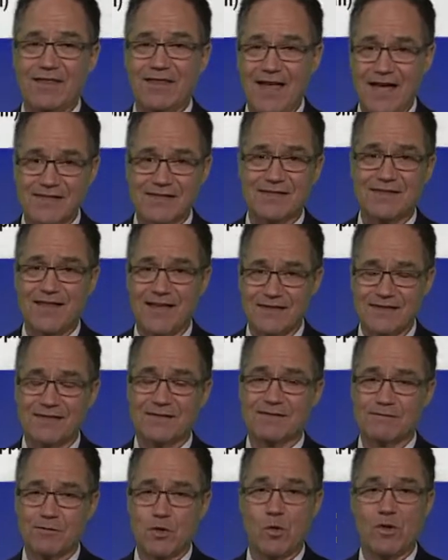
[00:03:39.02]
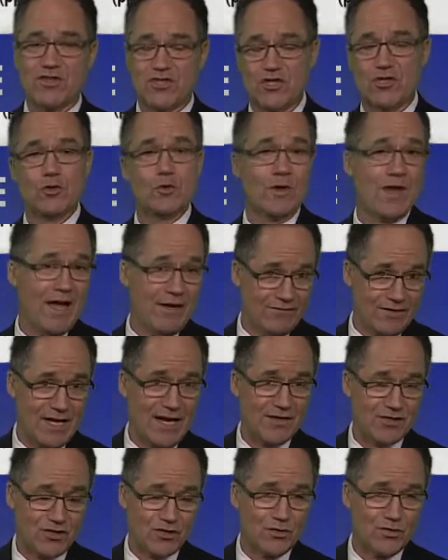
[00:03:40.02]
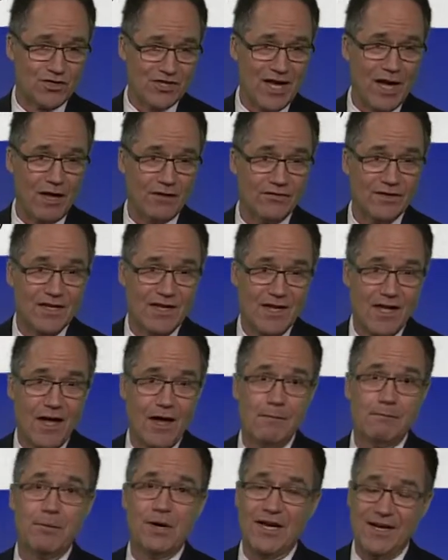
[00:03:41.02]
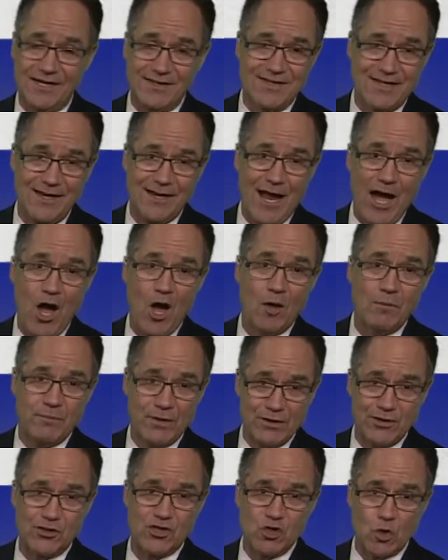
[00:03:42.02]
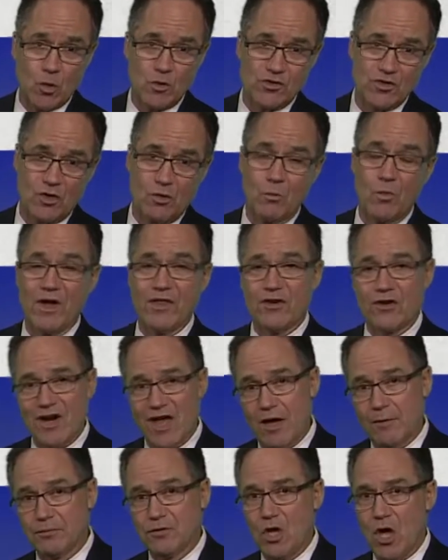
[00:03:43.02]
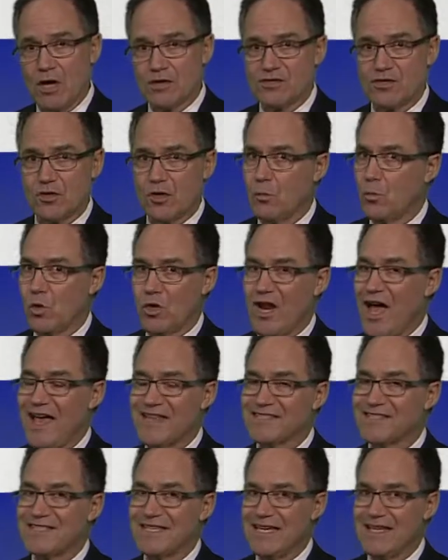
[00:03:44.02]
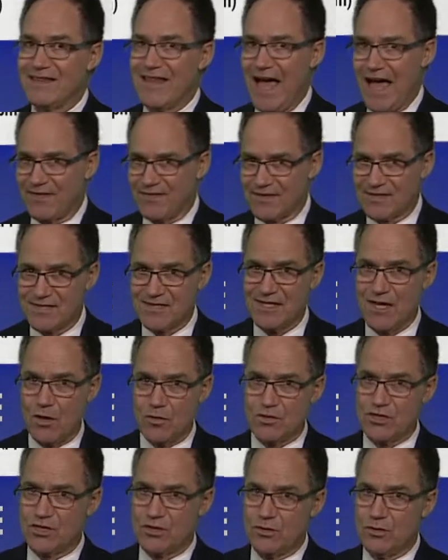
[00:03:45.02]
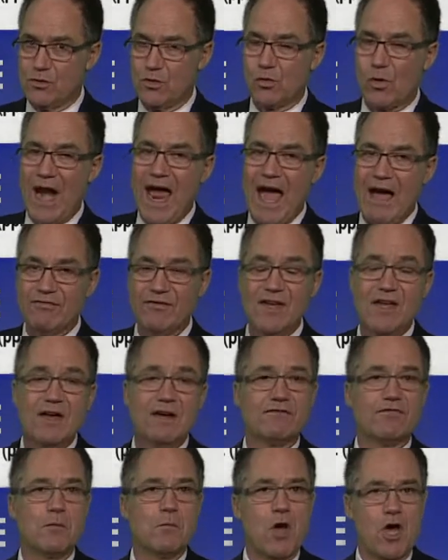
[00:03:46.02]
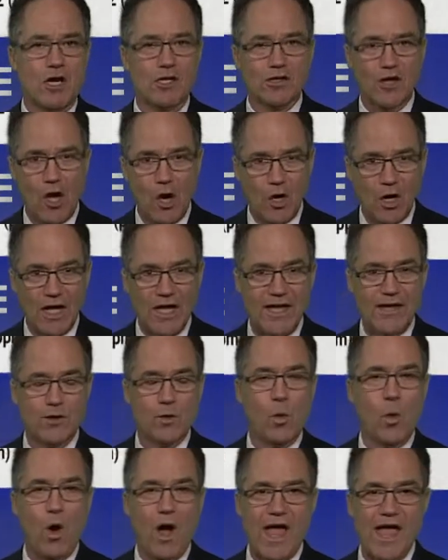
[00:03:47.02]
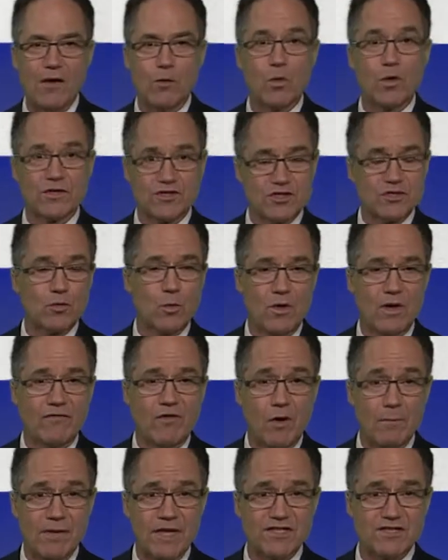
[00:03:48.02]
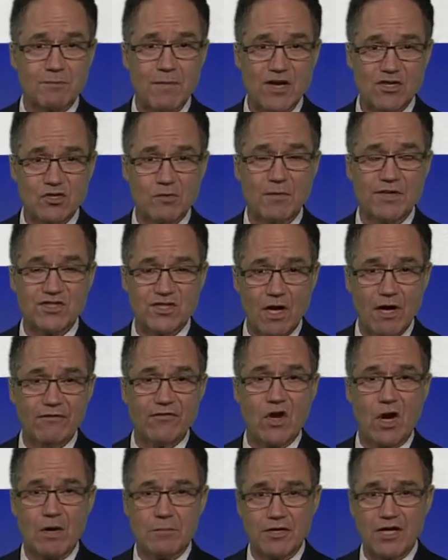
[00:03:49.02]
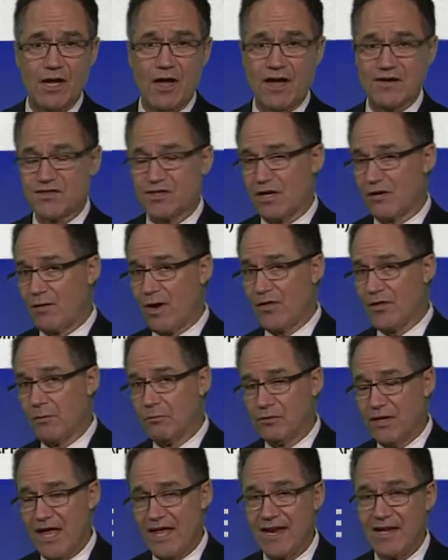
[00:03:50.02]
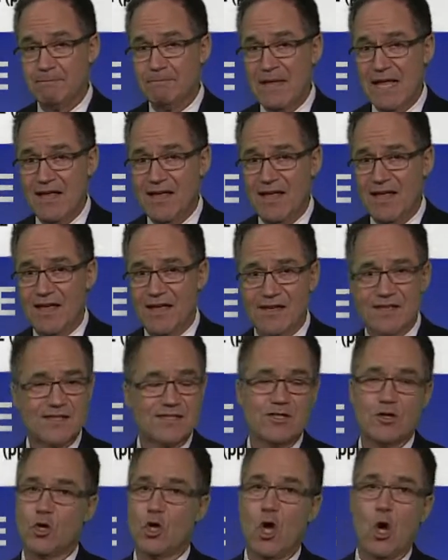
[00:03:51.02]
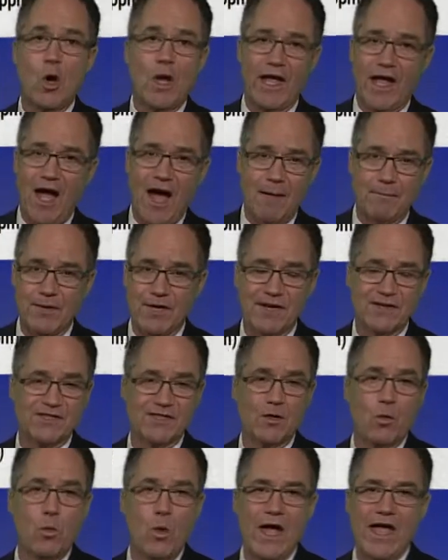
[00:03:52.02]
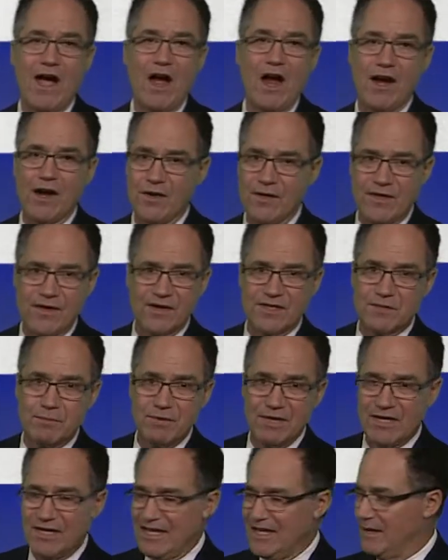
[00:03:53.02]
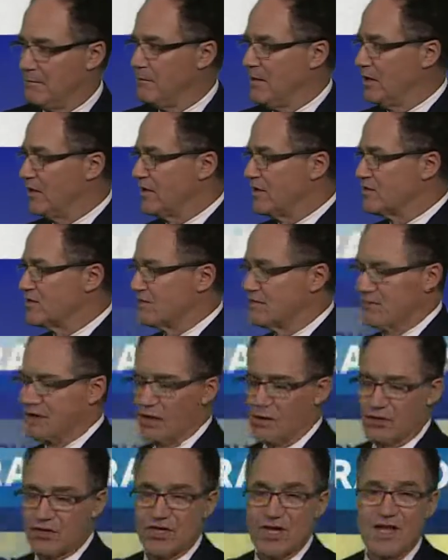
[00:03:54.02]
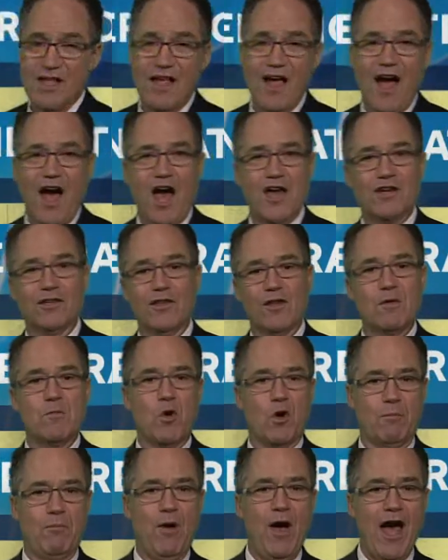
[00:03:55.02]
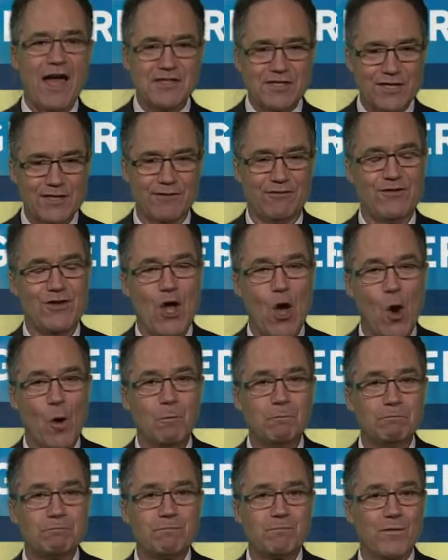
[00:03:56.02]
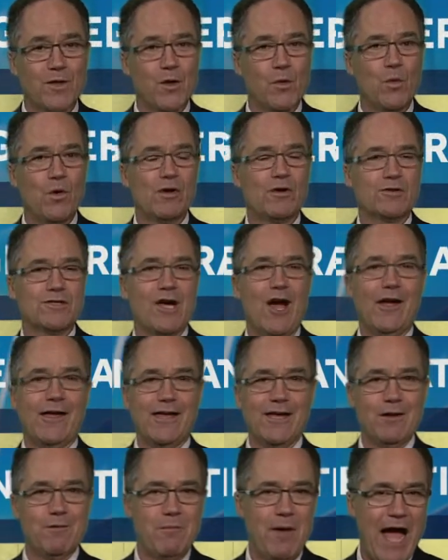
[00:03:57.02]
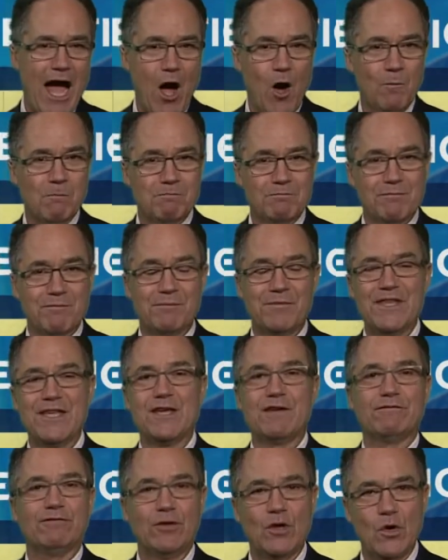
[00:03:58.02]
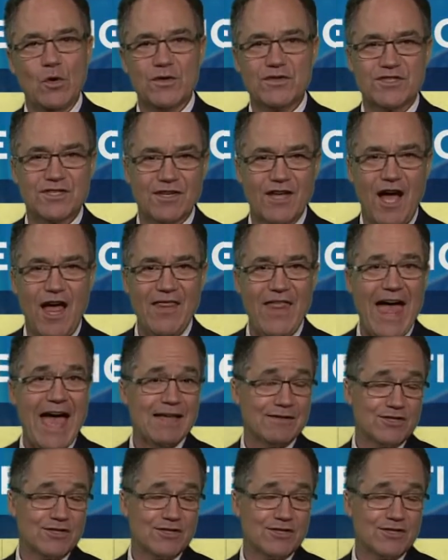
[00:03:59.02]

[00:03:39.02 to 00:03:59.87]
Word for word: That's, that's a question you would have to ask yourself. But it did help in the short term. Whether it helped long term, we're not seeing that. The C O two graph from Mauna Loa in Hawaii, which is one of our best measurements of carbon dioxide around the planet, still going up. And it's still way higher than it's been in millions of years. On a little more positive note, we were talking about the influence that